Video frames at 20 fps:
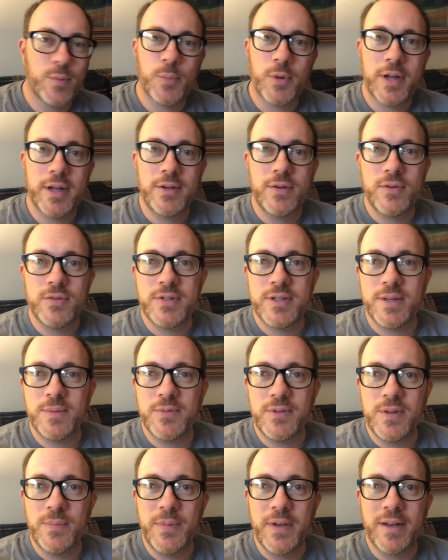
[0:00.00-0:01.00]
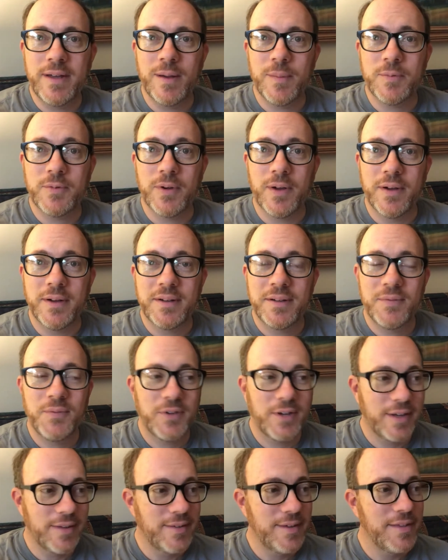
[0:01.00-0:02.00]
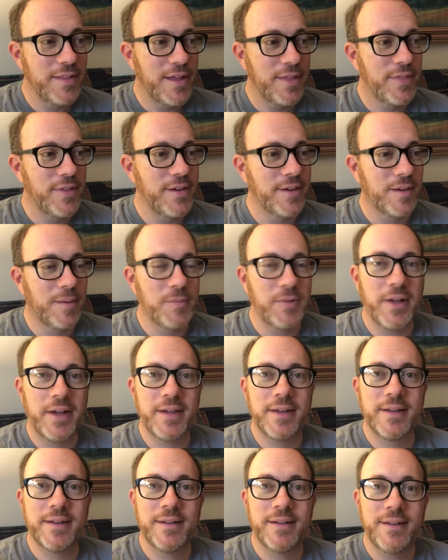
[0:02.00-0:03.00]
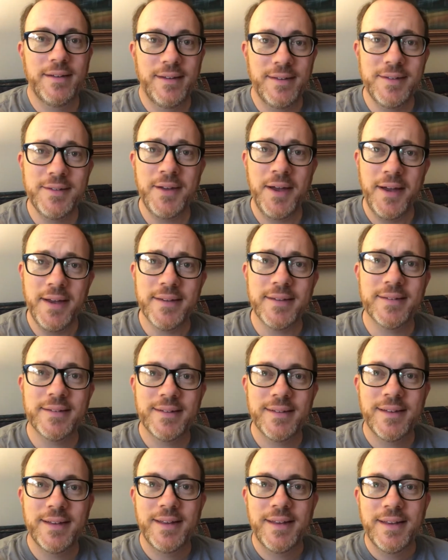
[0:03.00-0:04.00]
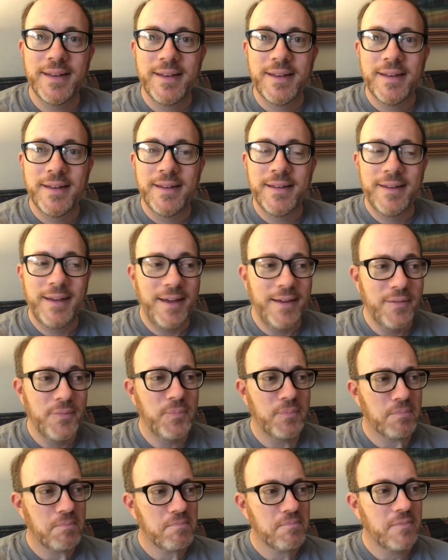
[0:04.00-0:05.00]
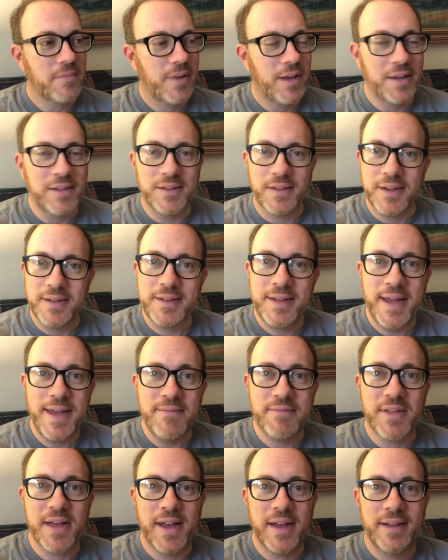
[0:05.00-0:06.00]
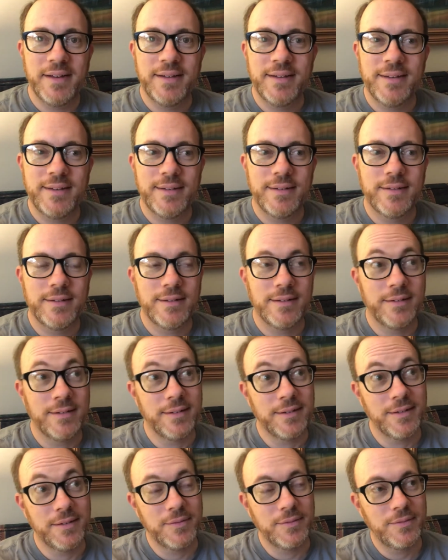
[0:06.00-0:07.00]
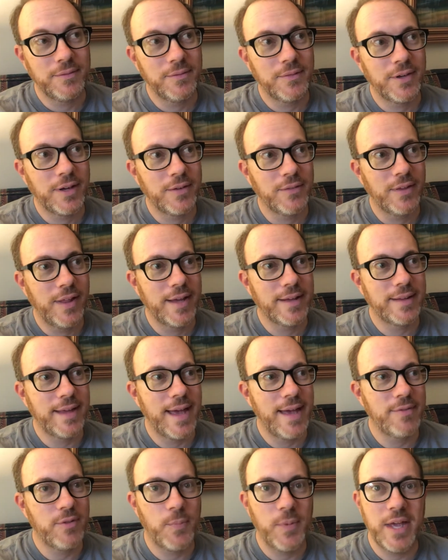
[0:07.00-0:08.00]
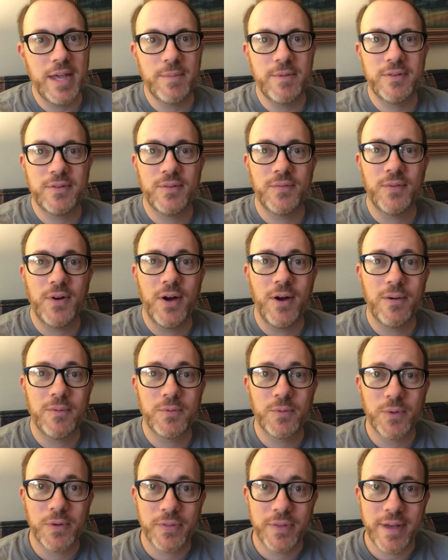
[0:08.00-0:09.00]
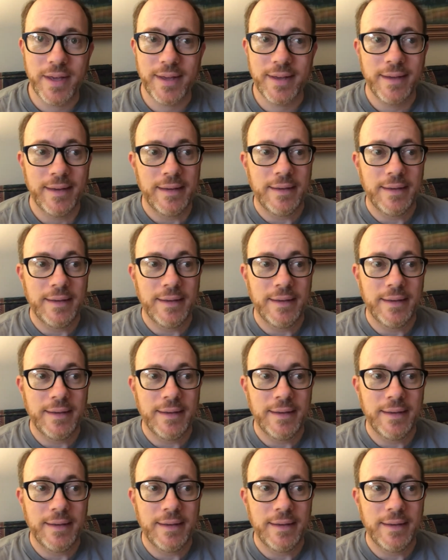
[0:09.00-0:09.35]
brand new GMC pickup truck. When I see that thing, I'm like, that's nice. Yeah, I'd like to have that. Would I like to have the payments involved with a